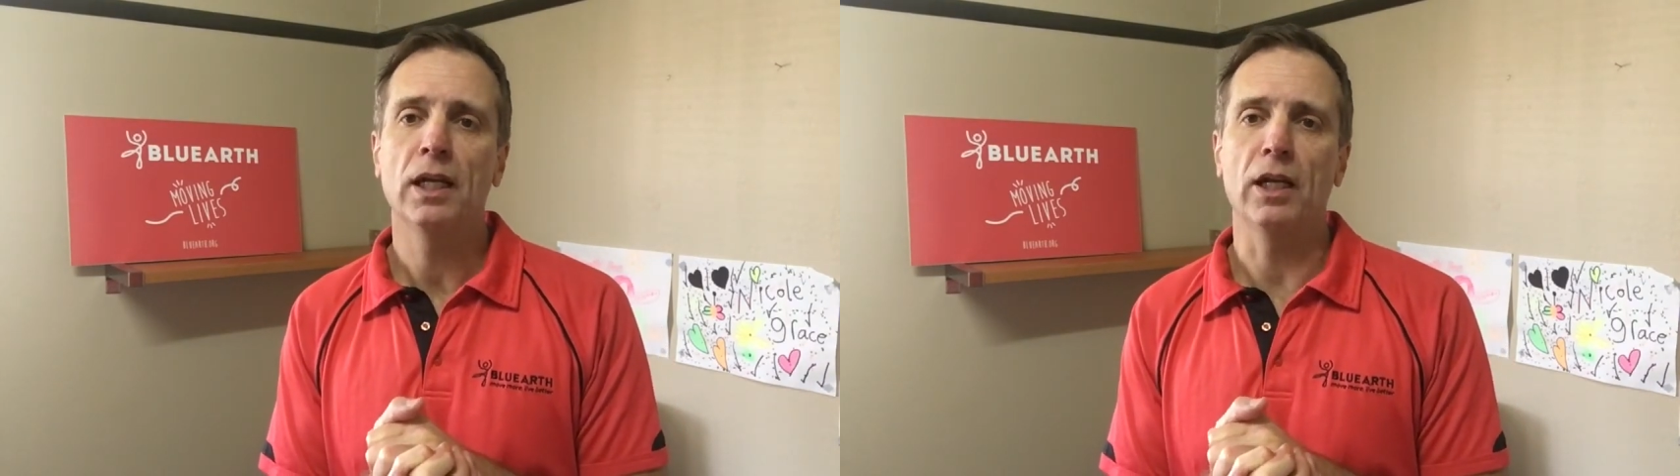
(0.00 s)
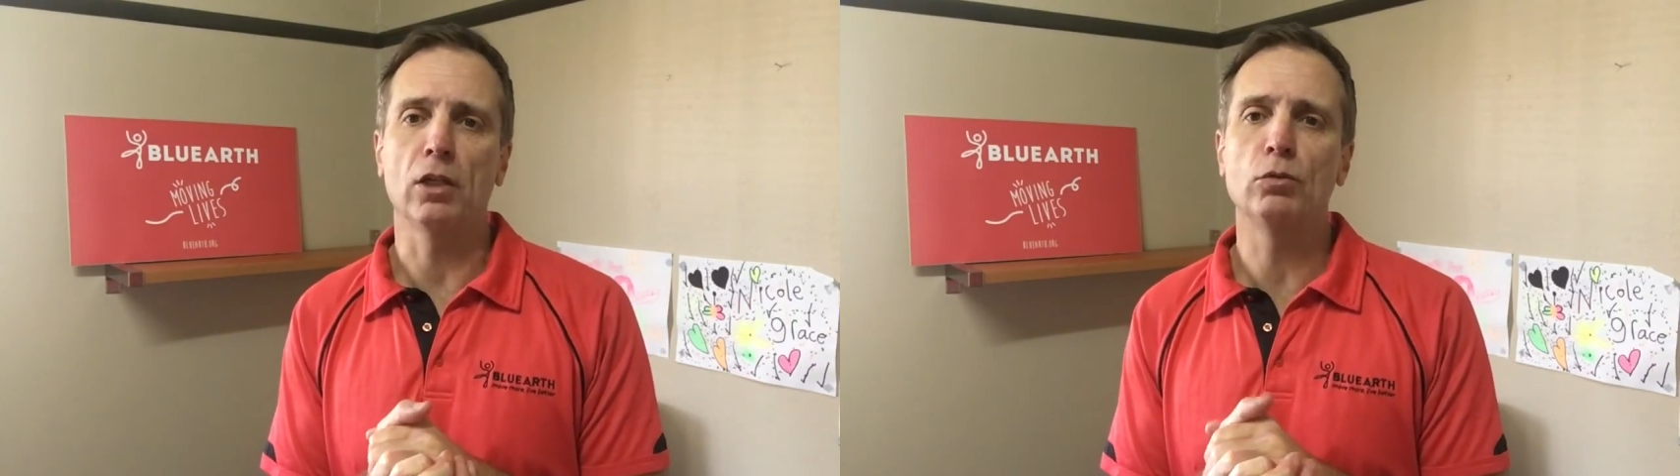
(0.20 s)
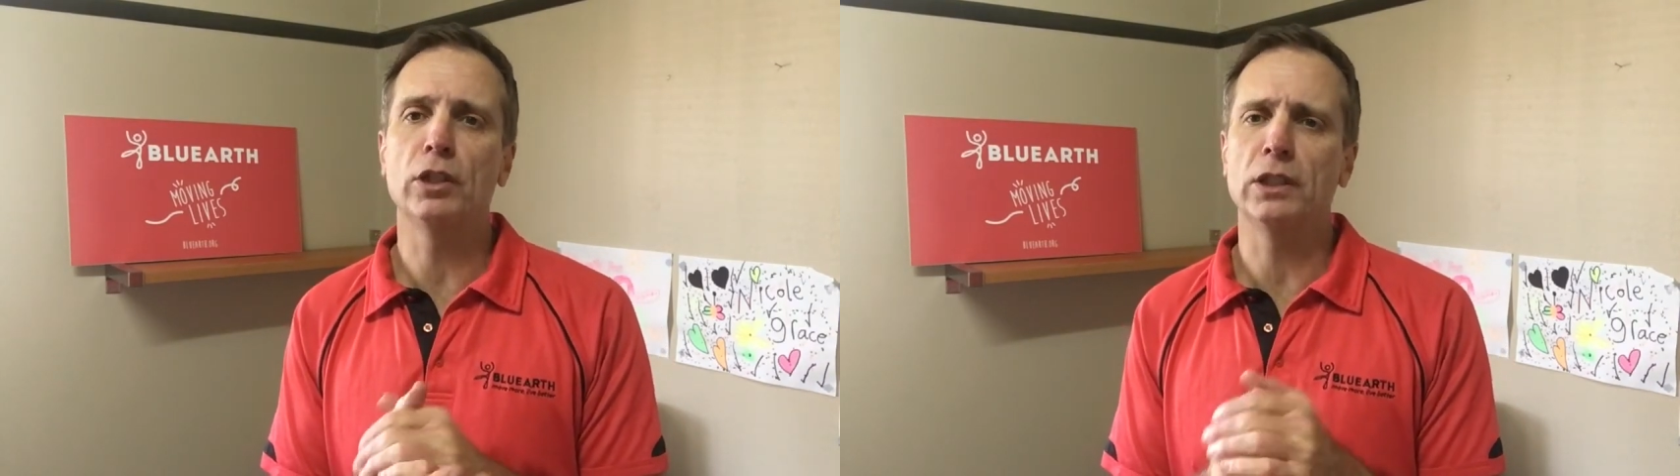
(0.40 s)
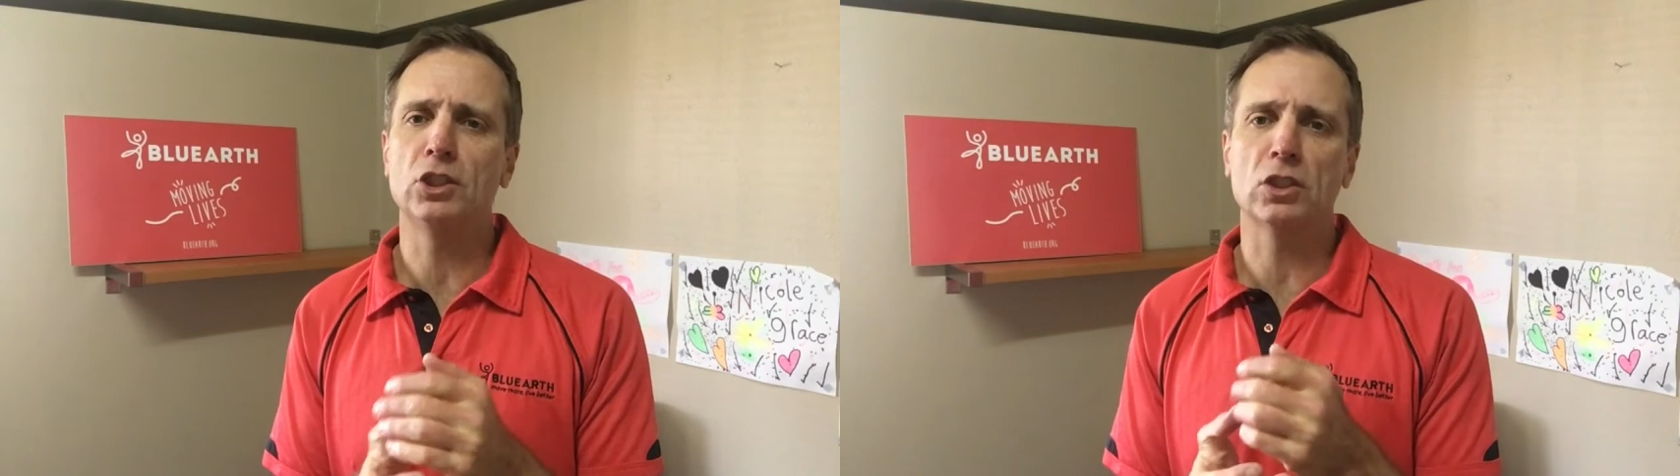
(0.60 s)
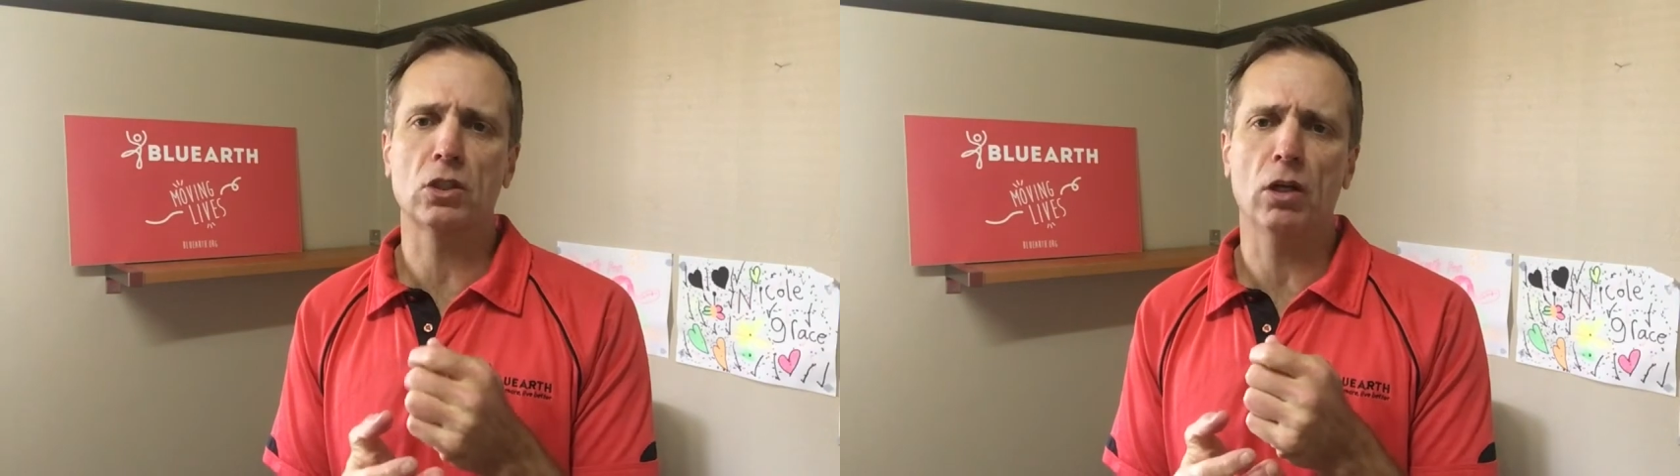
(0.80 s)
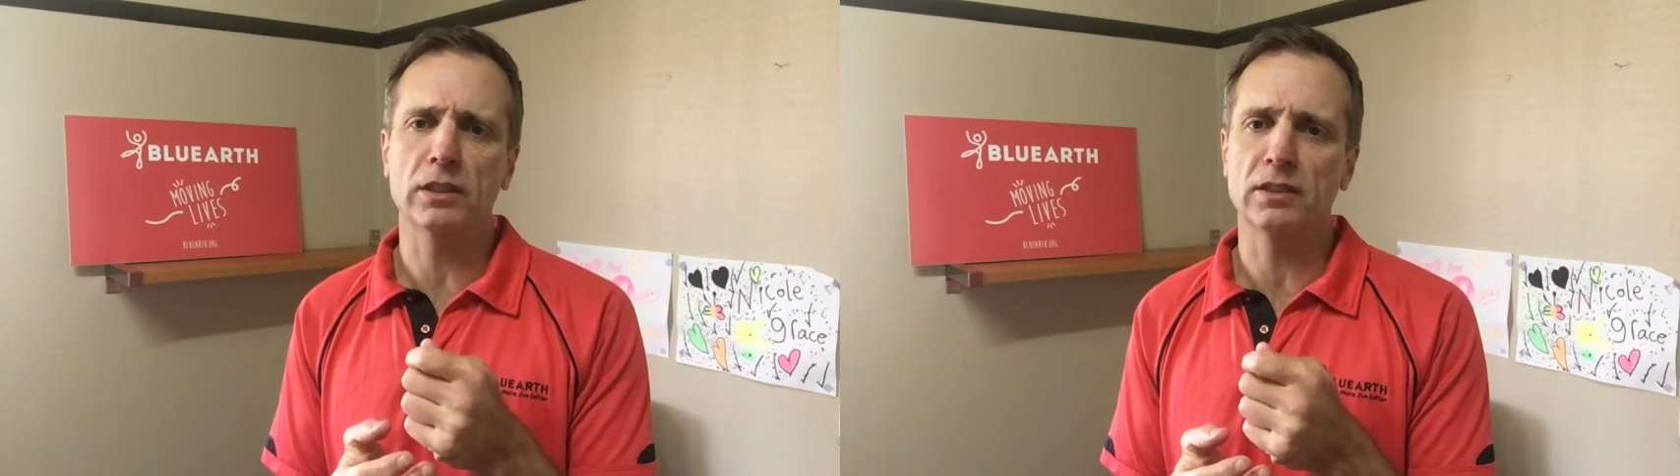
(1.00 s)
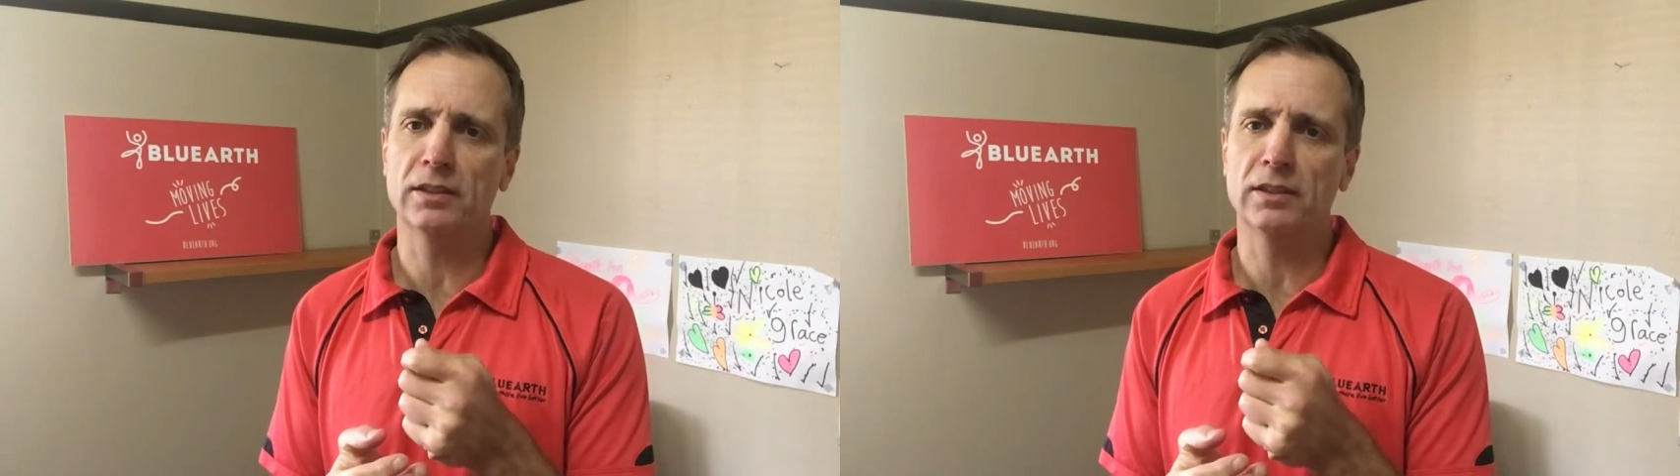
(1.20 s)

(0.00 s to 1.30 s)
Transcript: And I'd really just like to